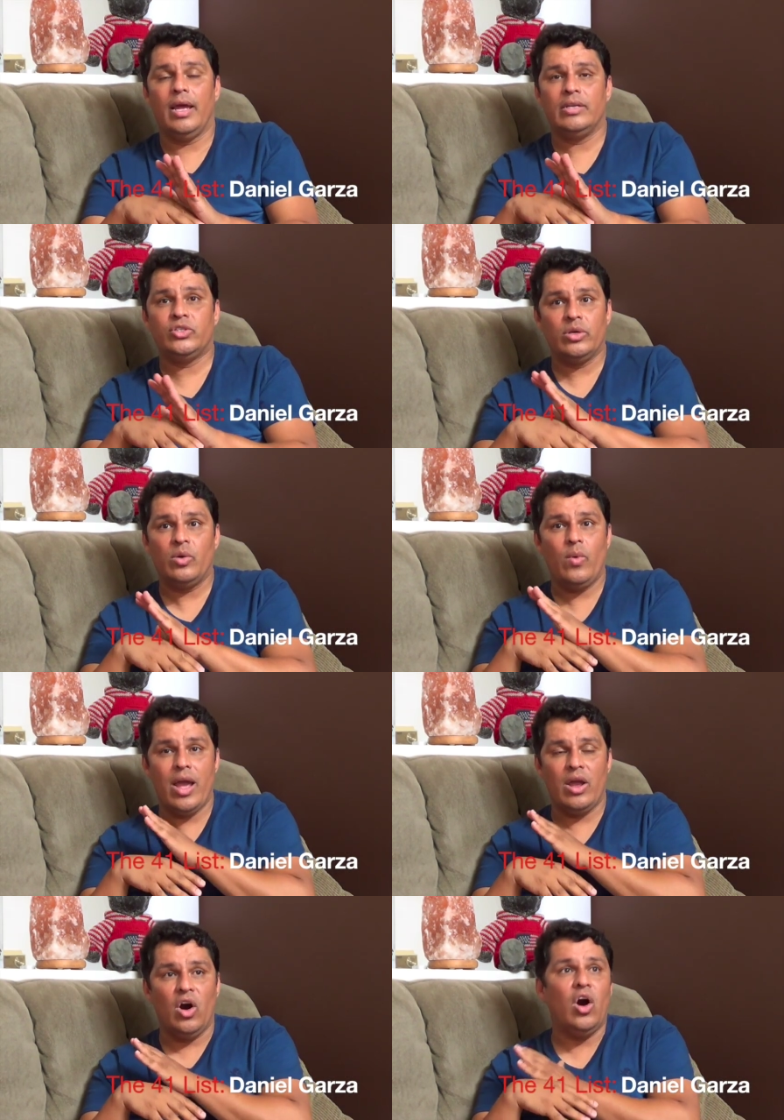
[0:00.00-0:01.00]
and took
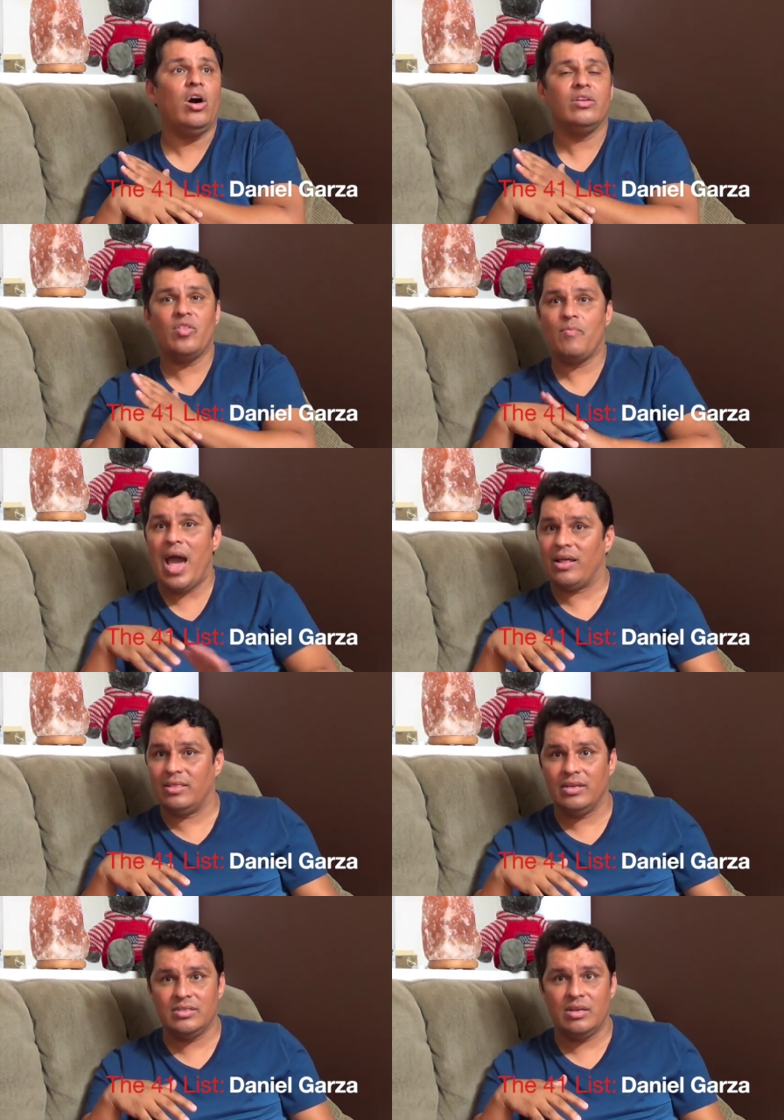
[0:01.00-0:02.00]
away all of the
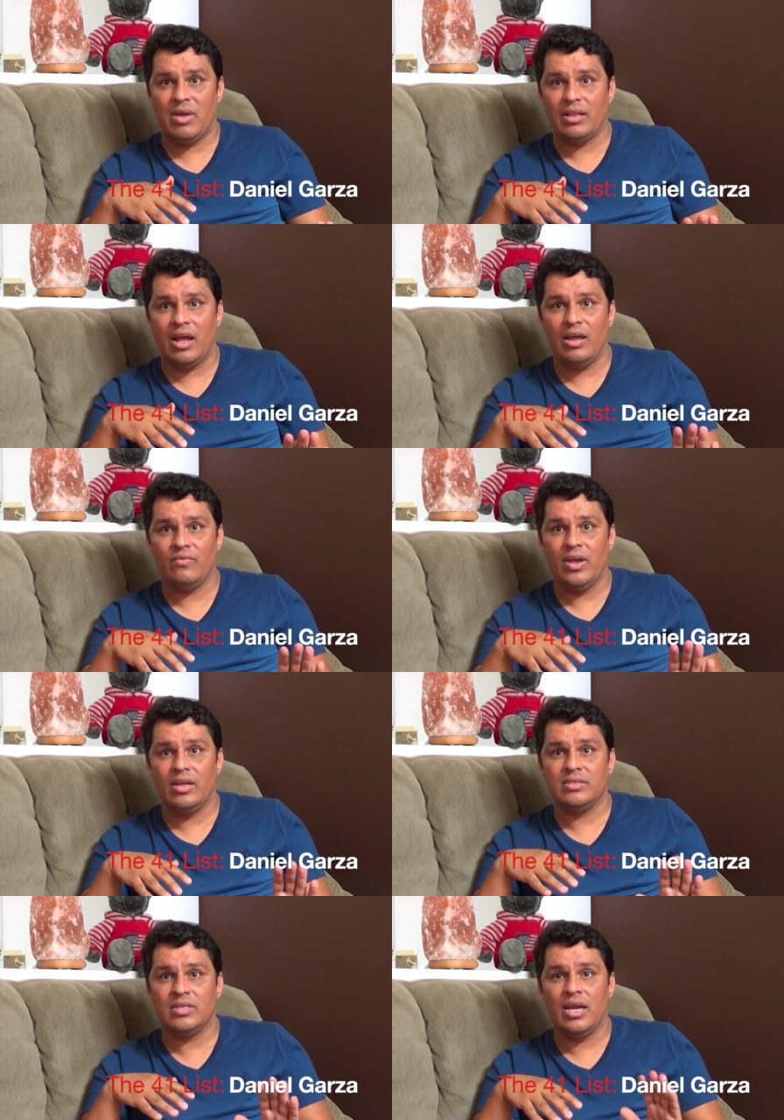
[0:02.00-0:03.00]
bad things in my life
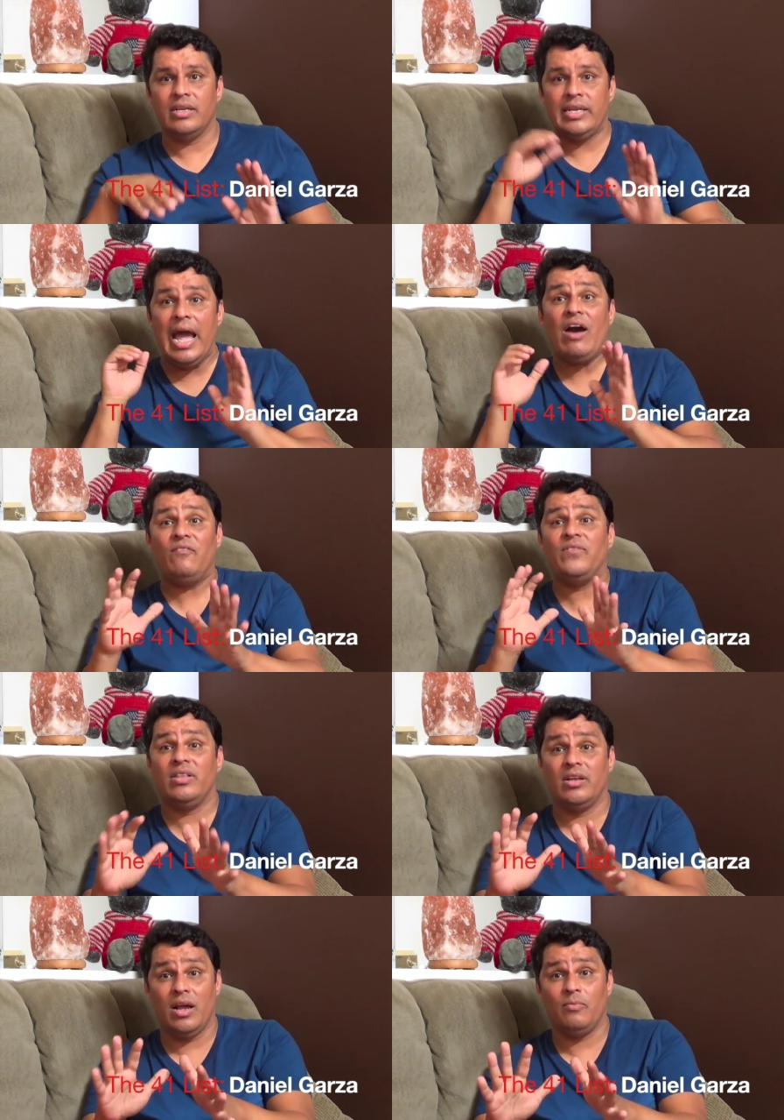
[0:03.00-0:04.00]
and said, now
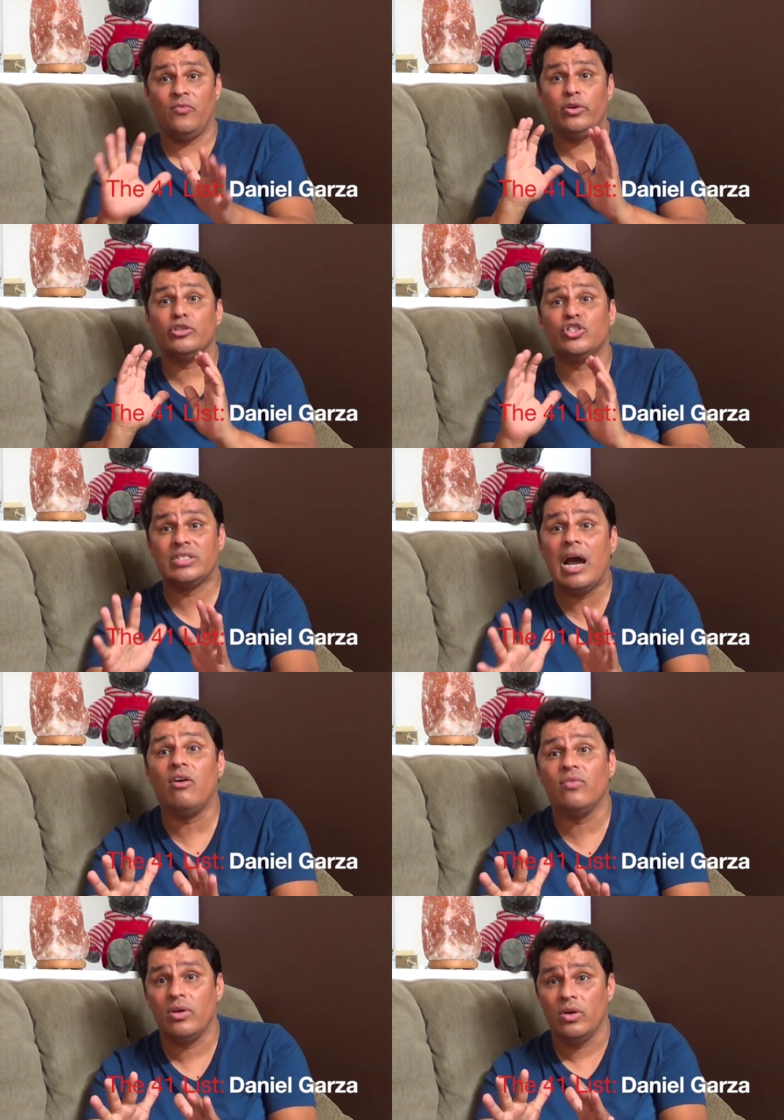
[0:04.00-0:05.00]
fill it up for
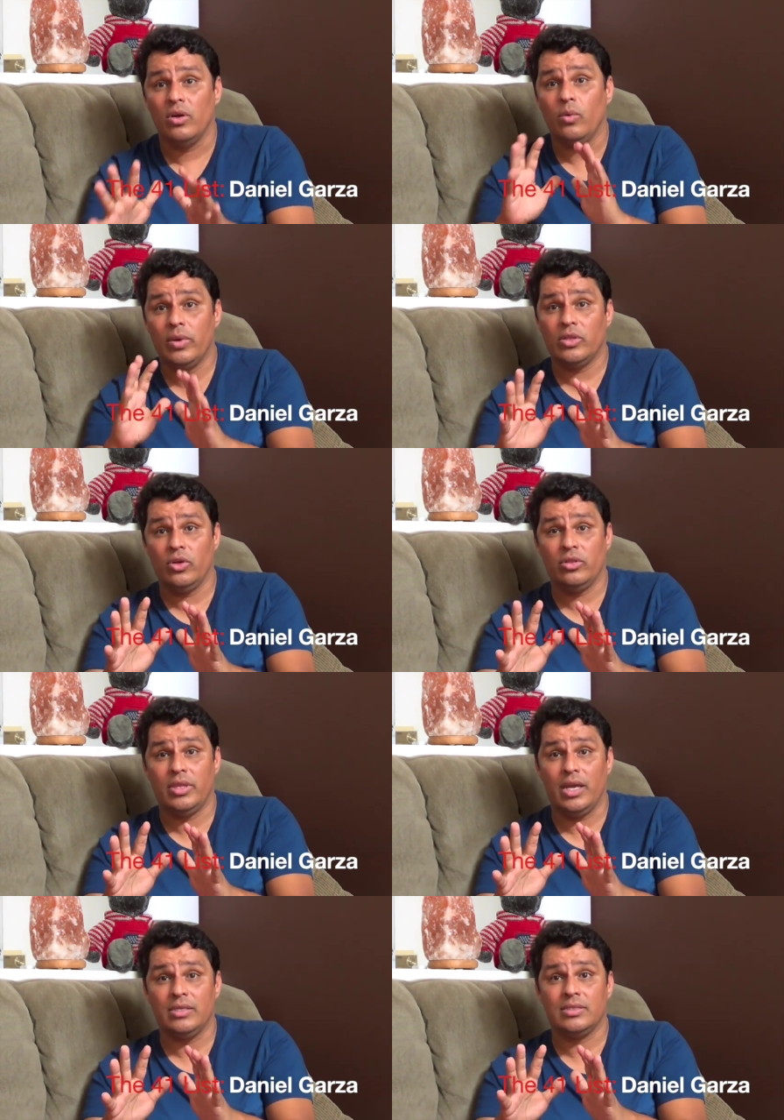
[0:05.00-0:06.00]
yourself with good
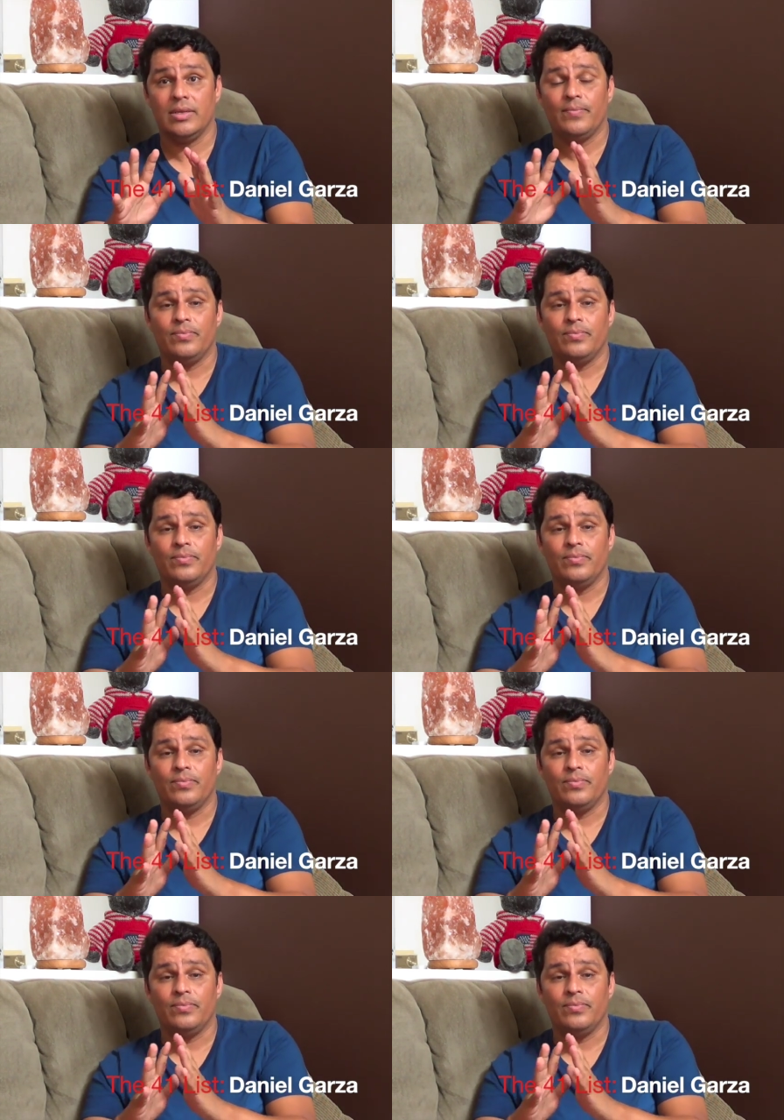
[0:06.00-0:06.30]
things.